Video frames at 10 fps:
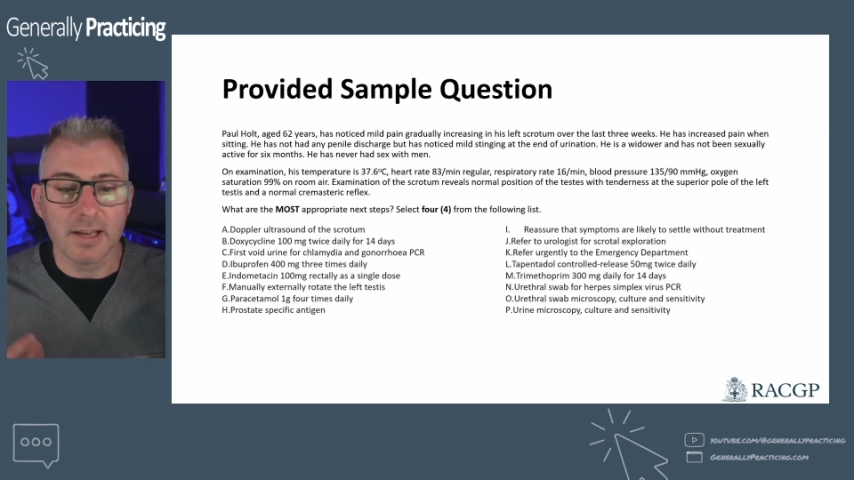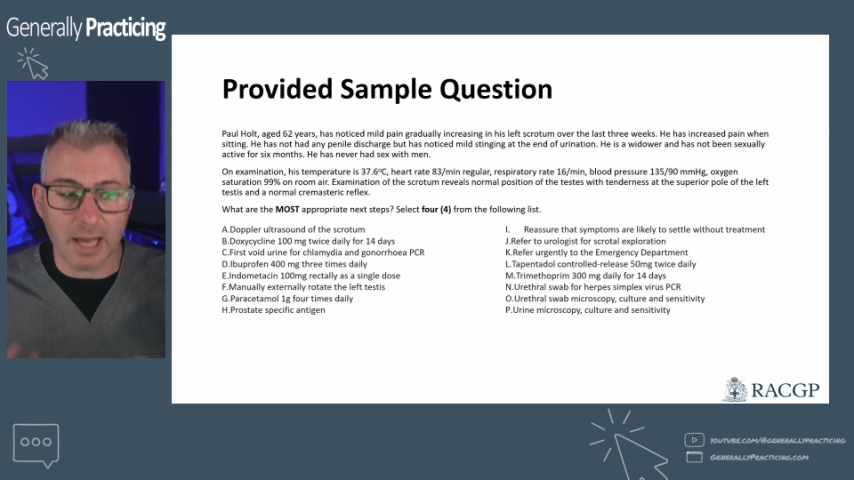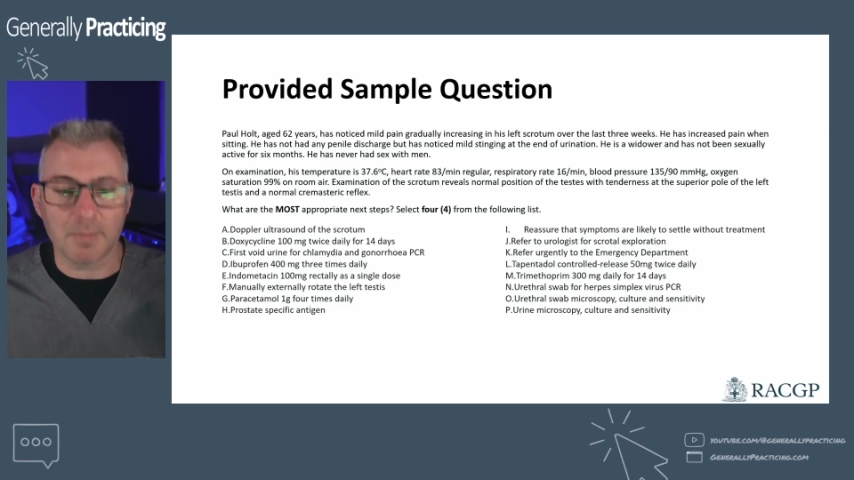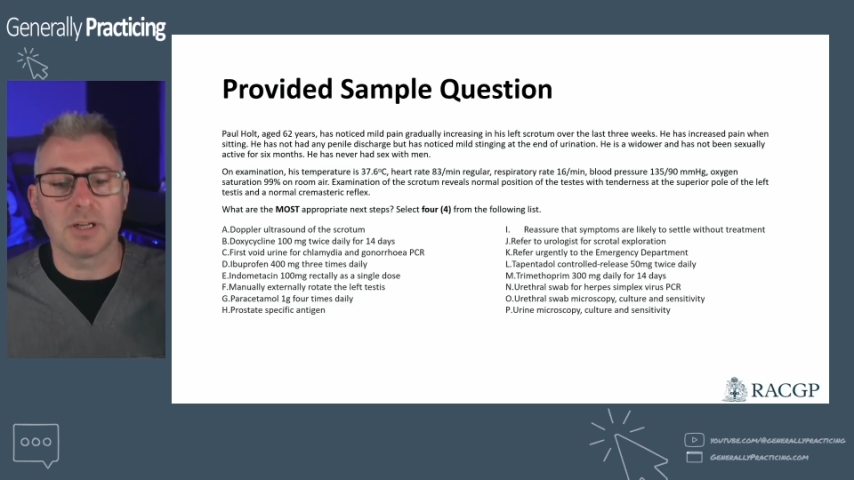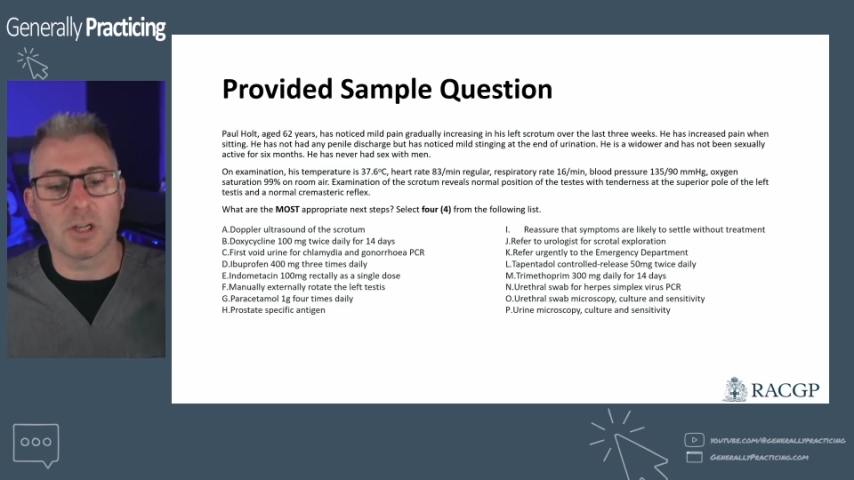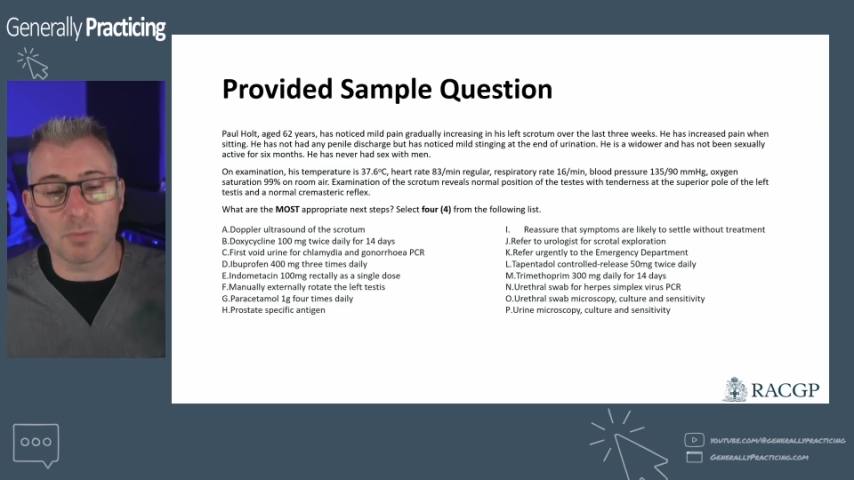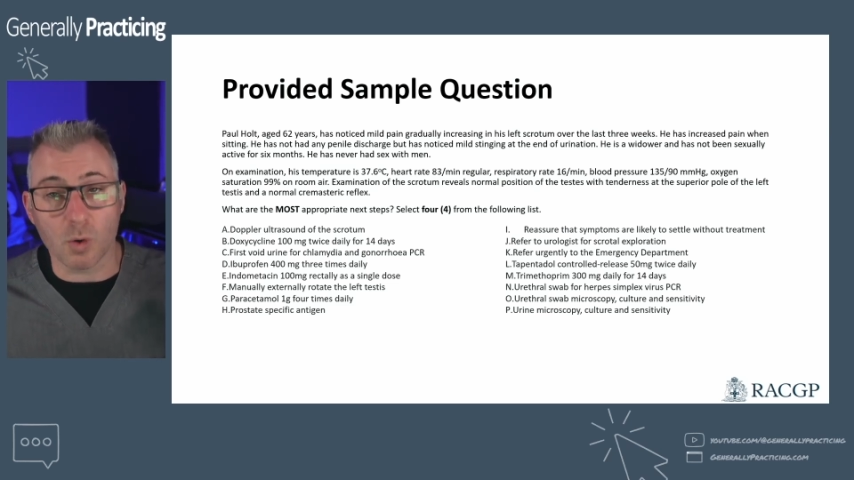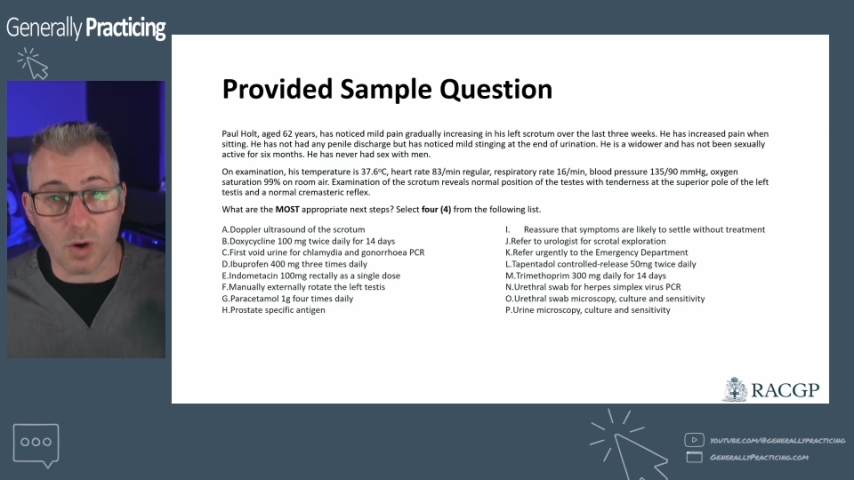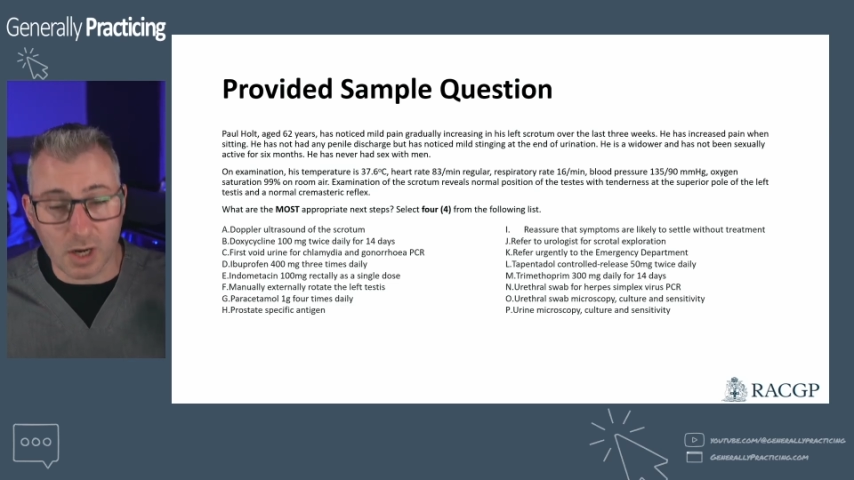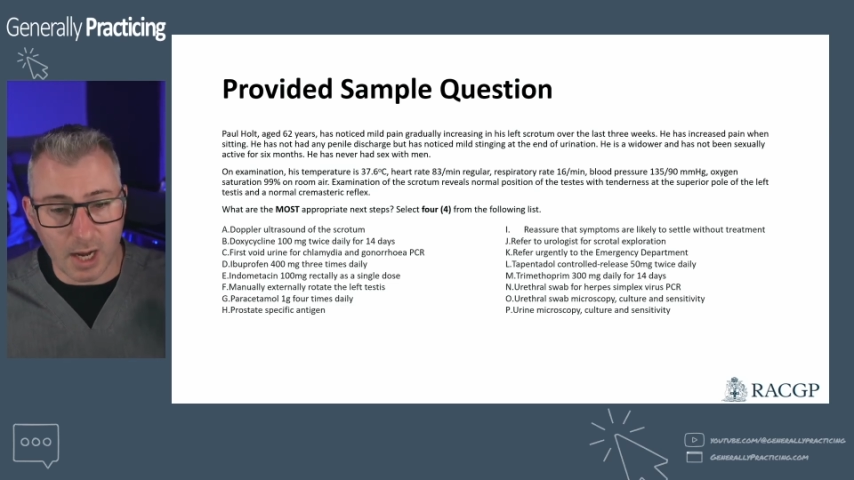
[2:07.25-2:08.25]

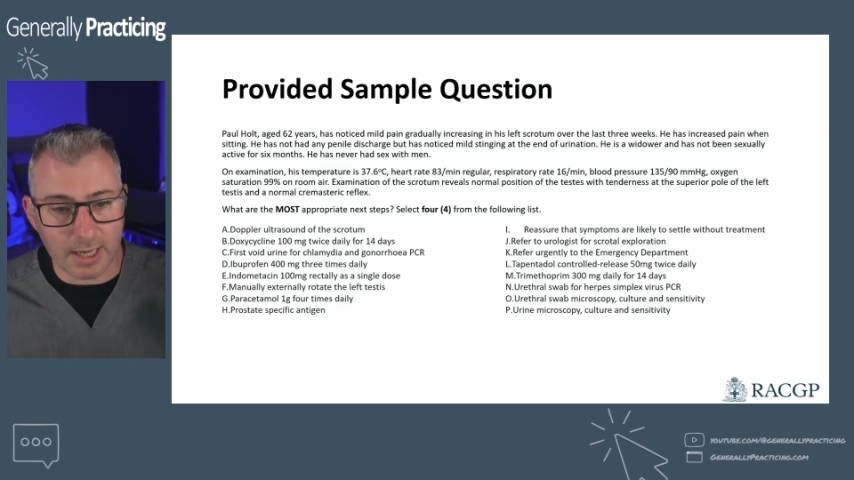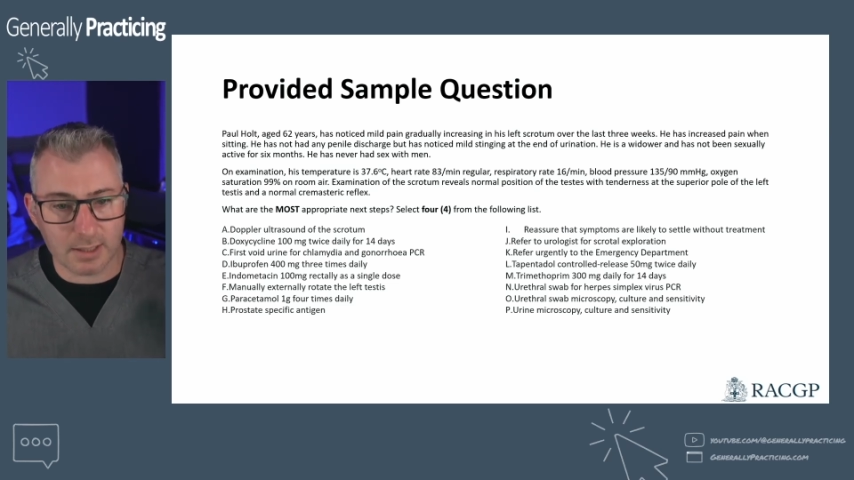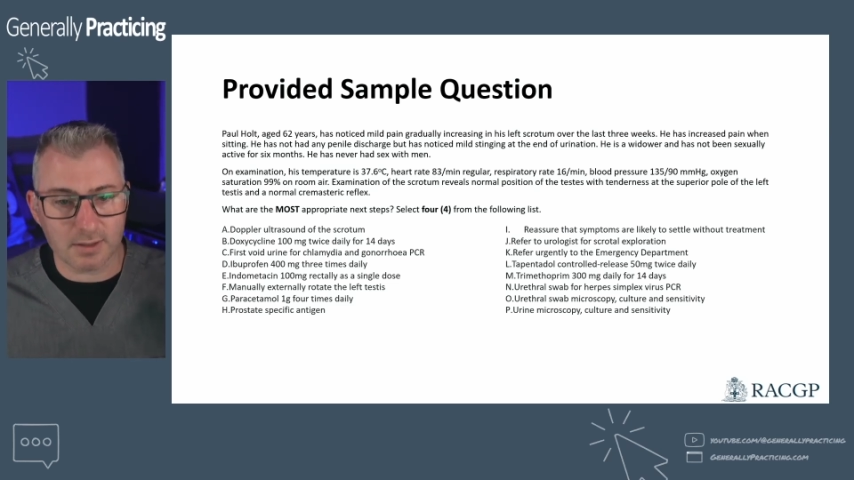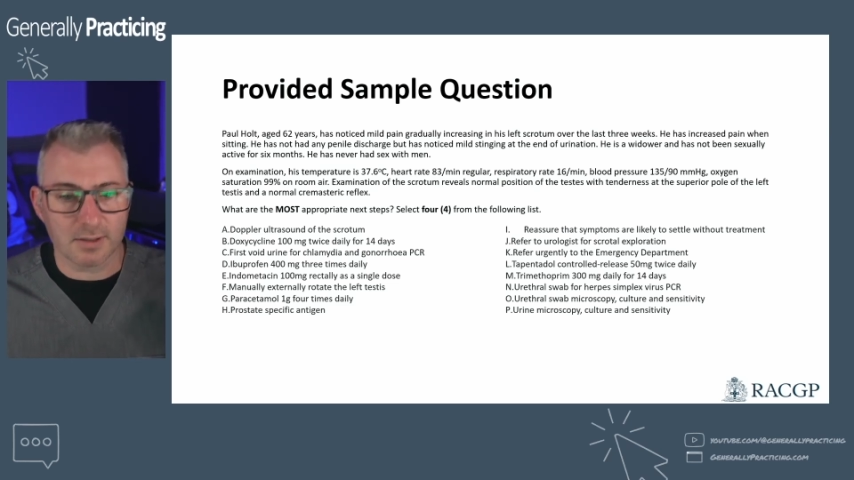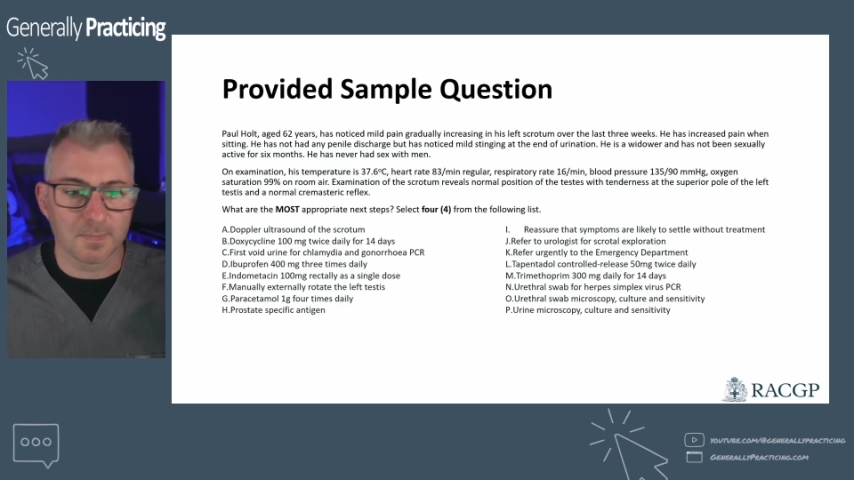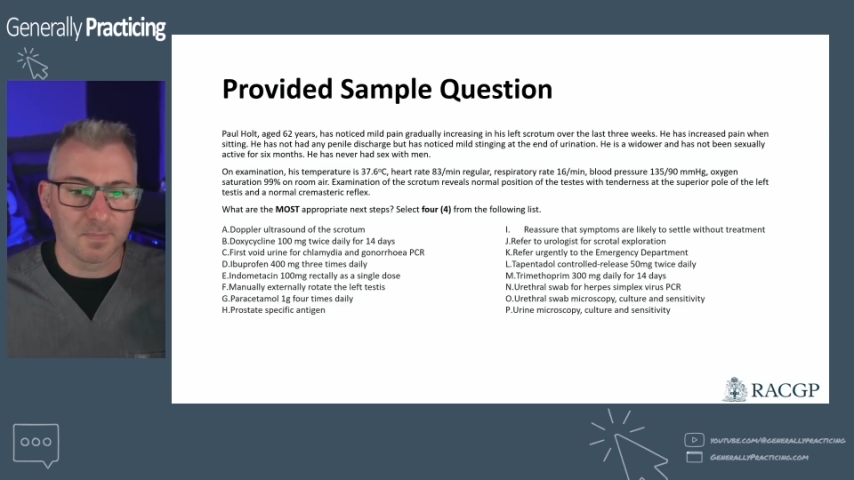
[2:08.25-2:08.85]
epididymal orchitis.